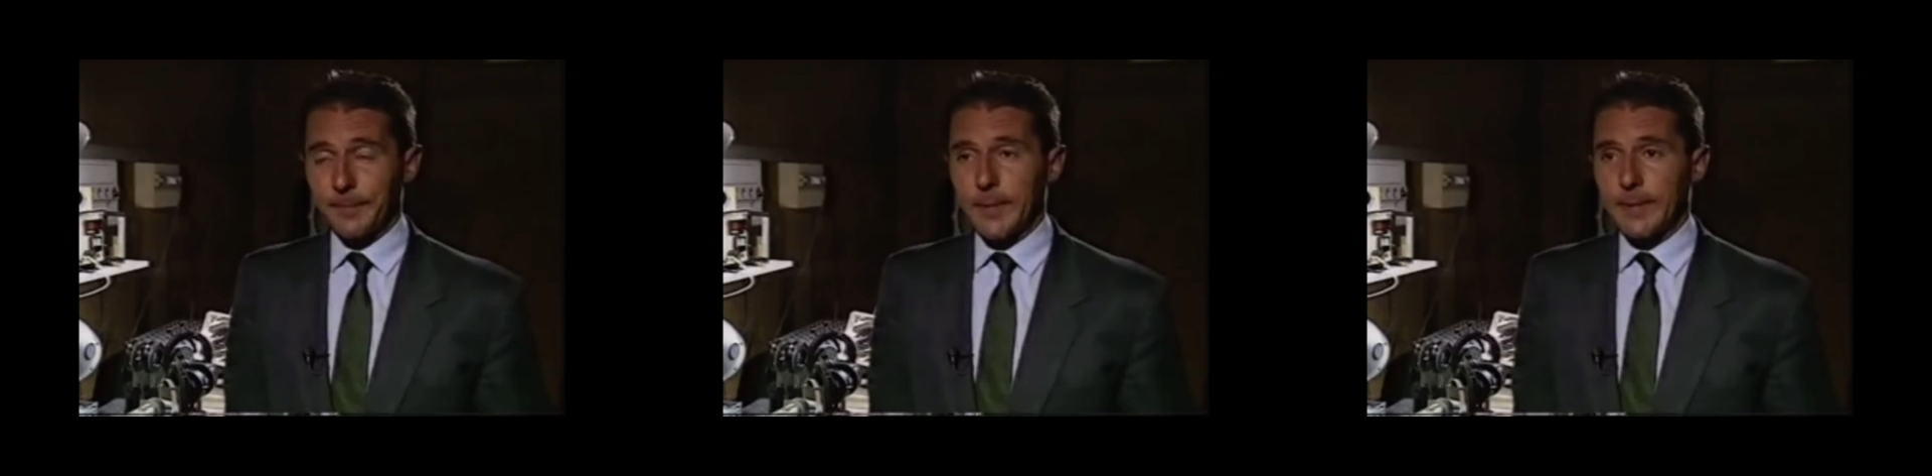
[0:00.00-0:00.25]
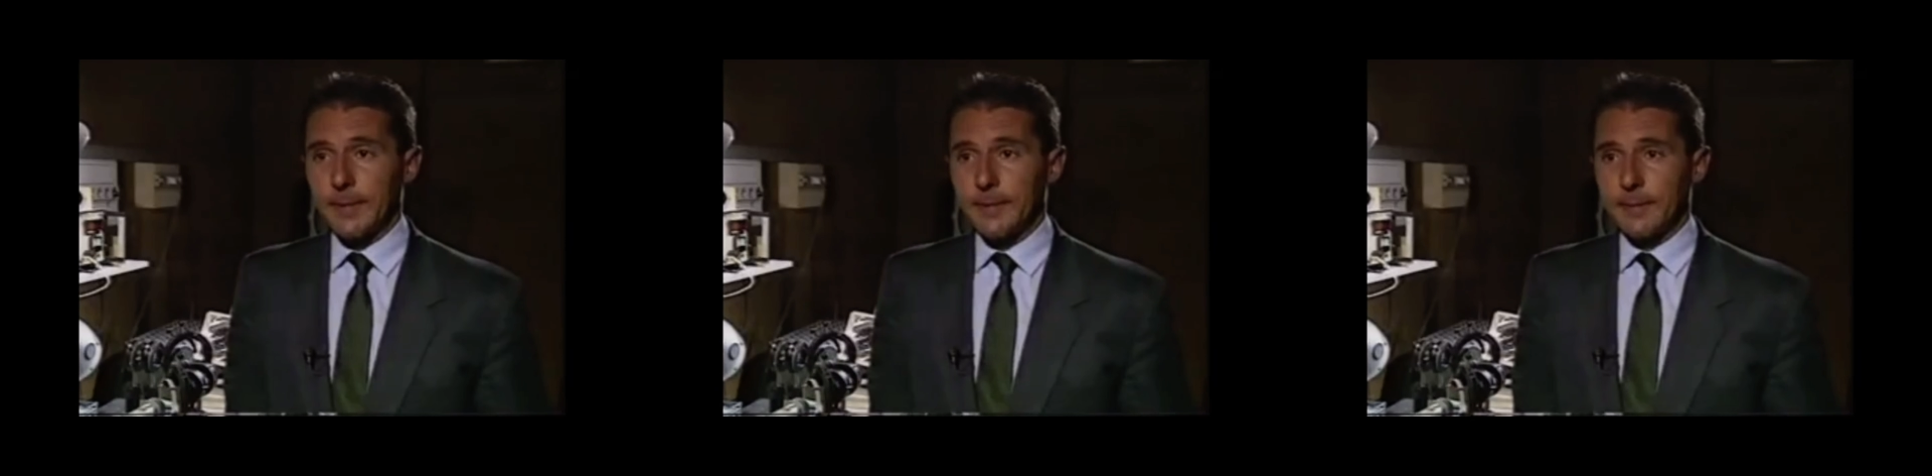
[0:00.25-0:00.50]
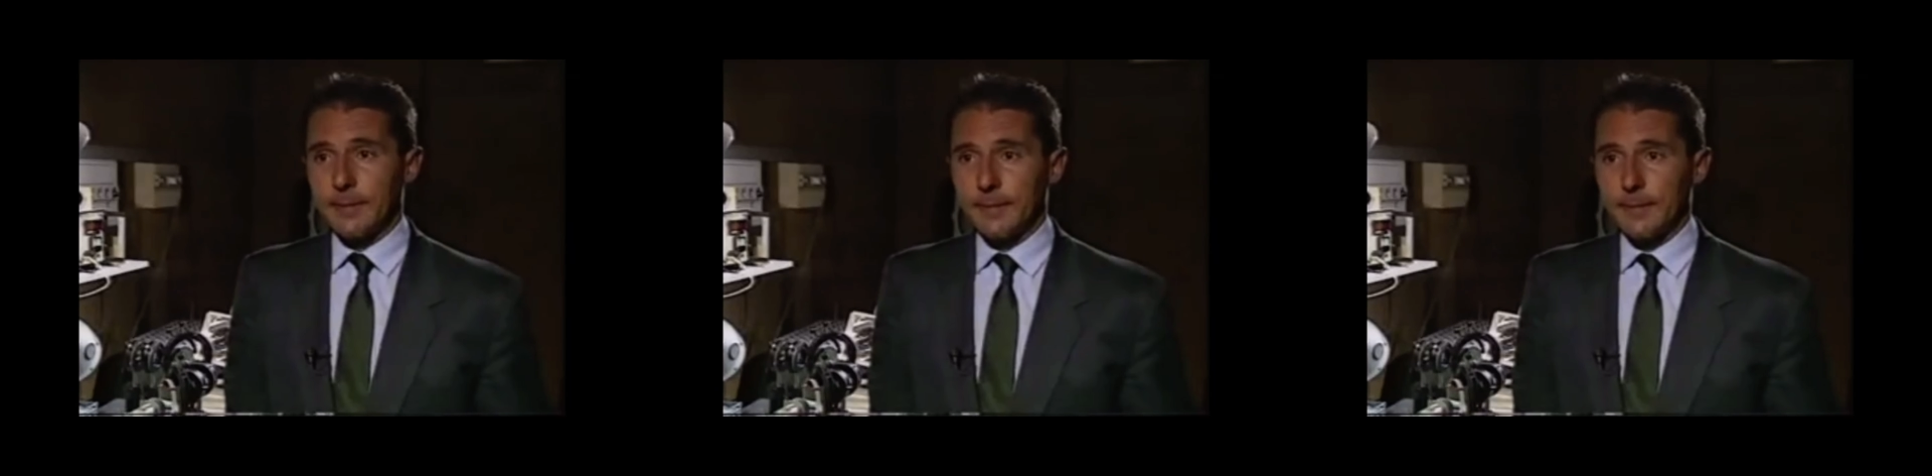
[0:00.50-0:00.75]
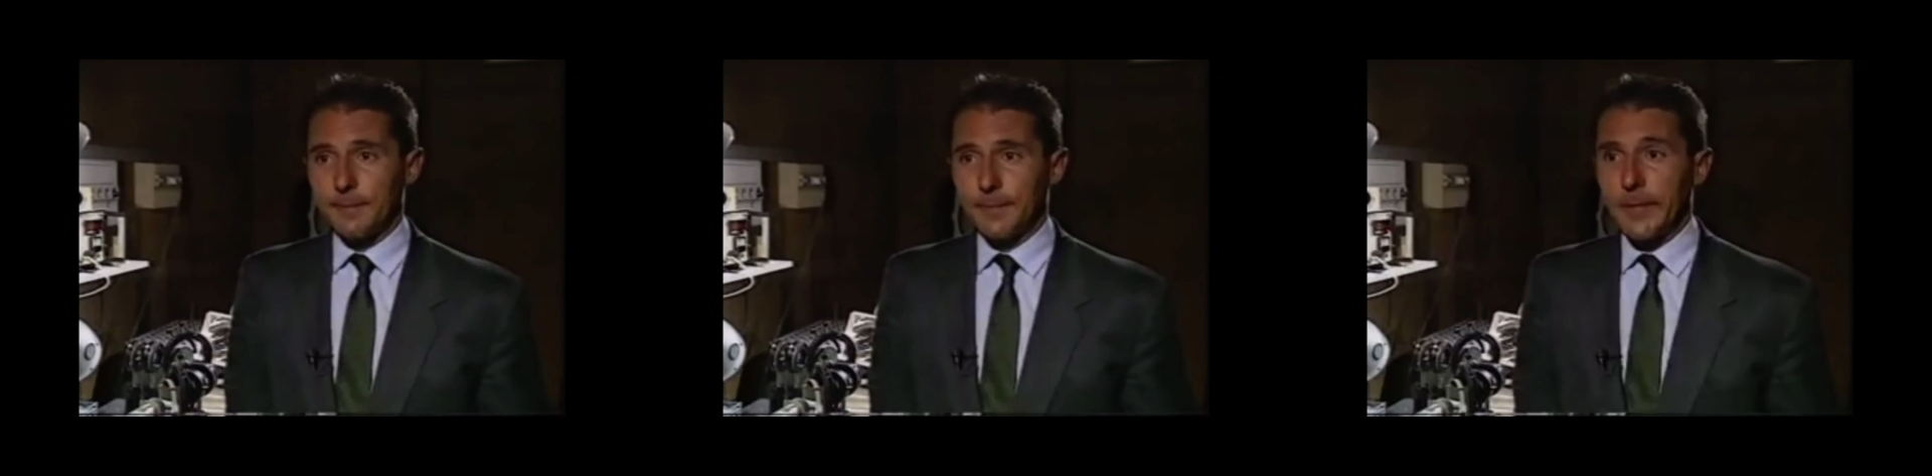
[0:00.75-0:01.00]

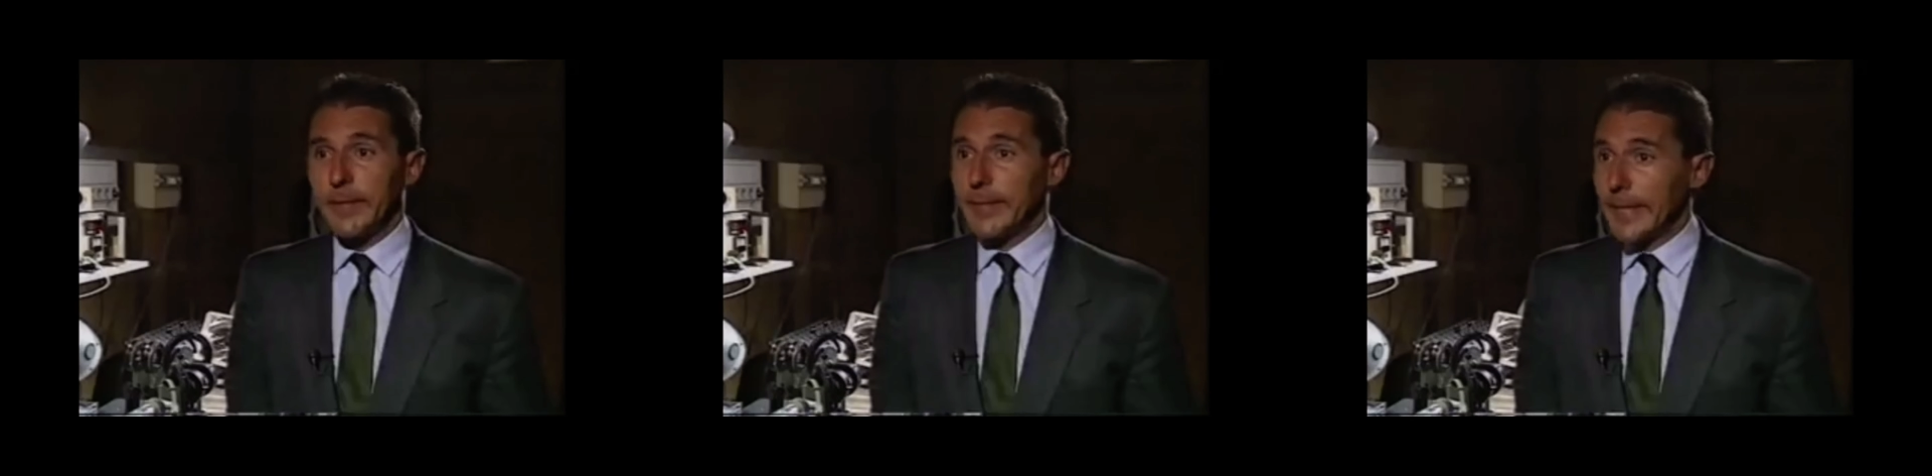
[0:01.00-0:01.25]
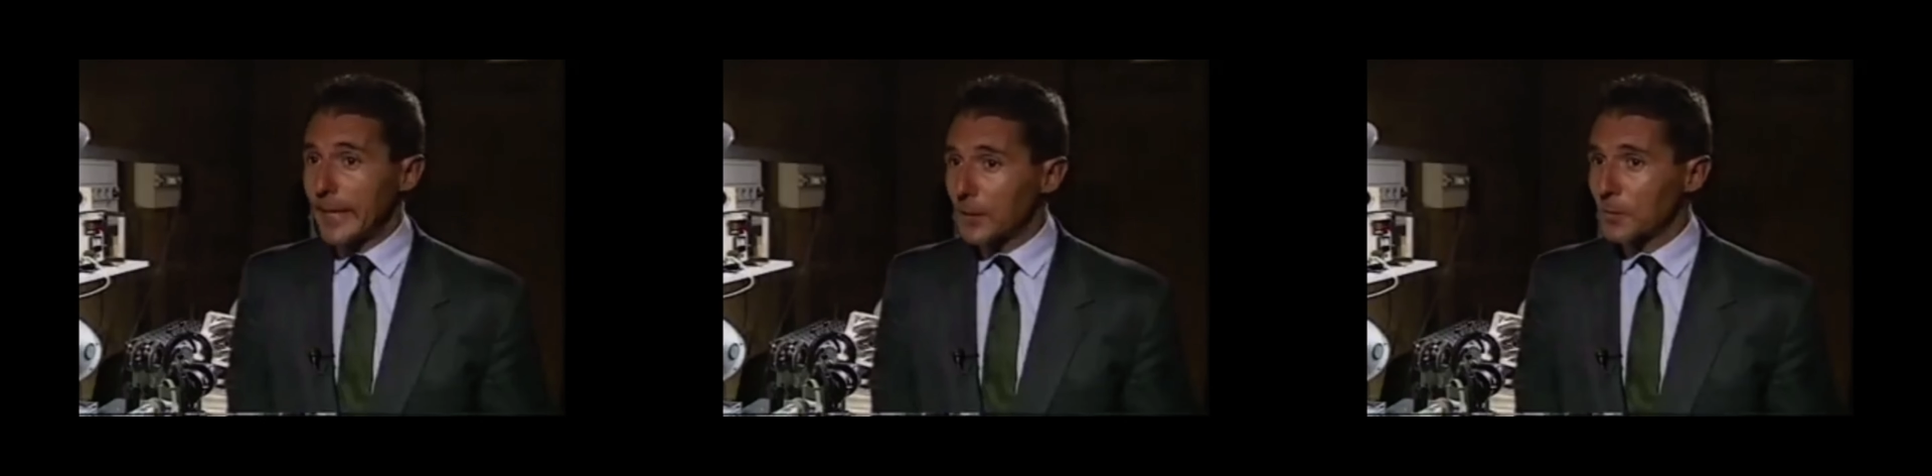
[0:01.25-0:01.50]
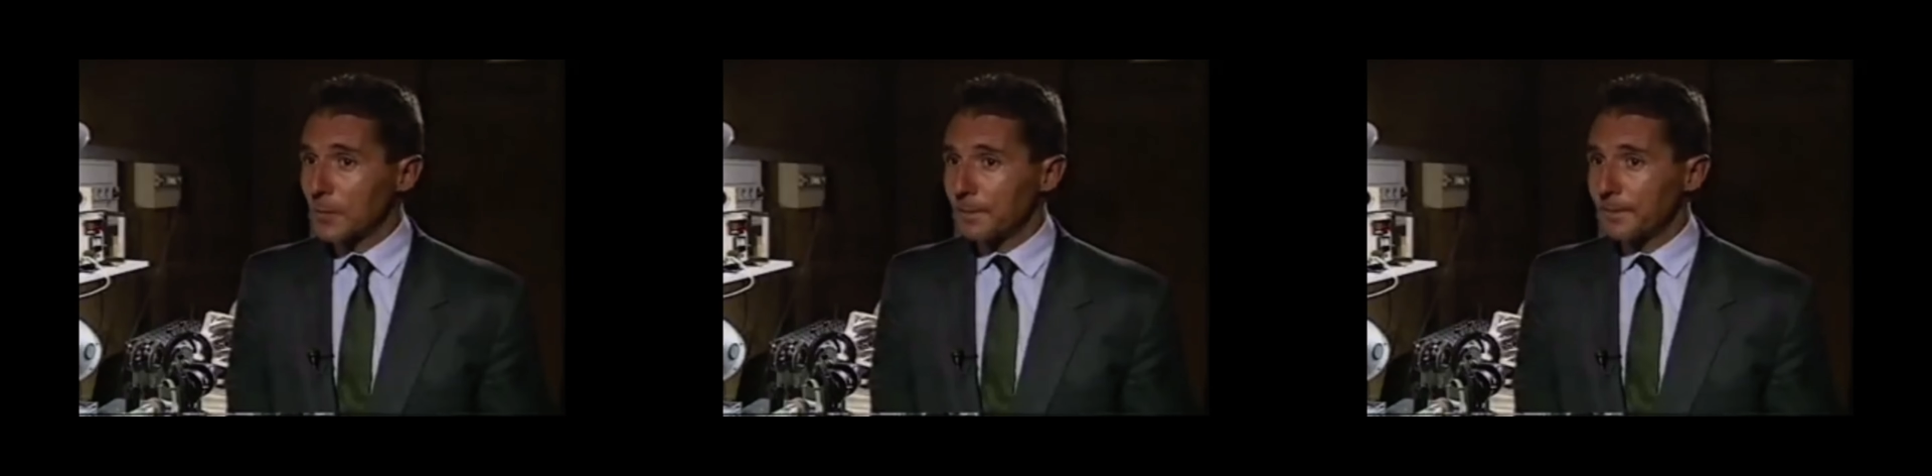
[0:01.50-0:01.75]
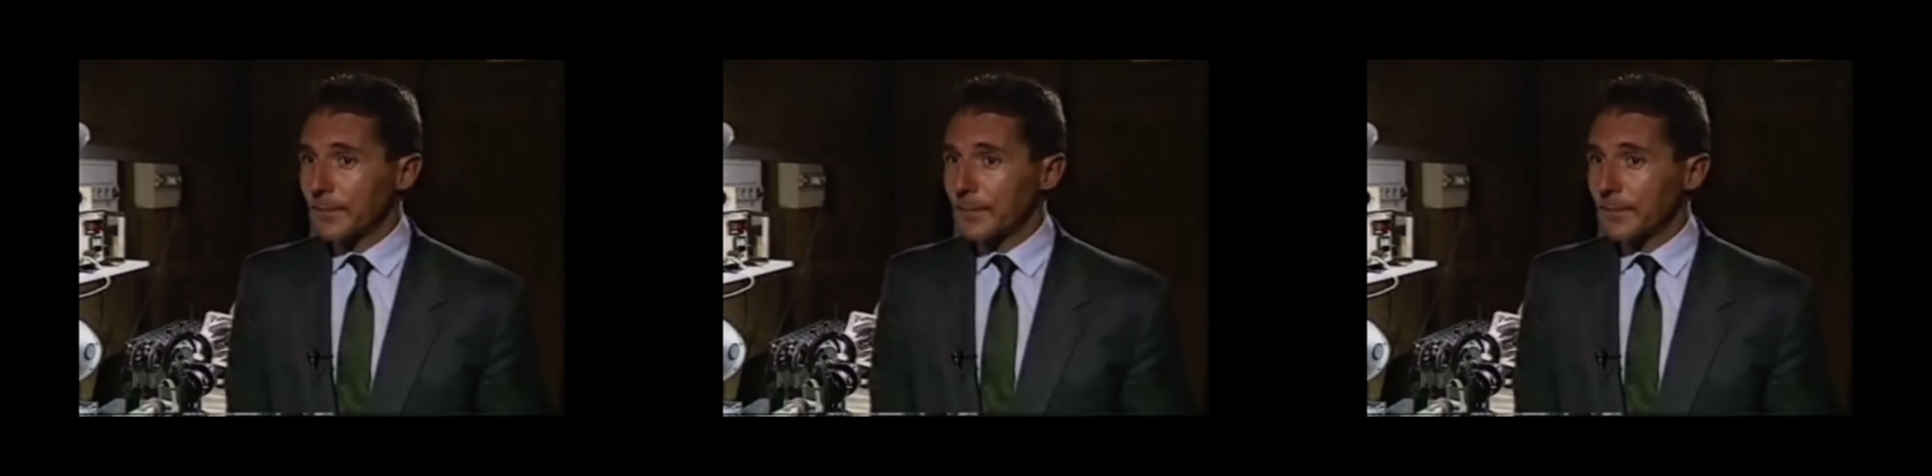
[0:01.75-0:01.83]
in yellow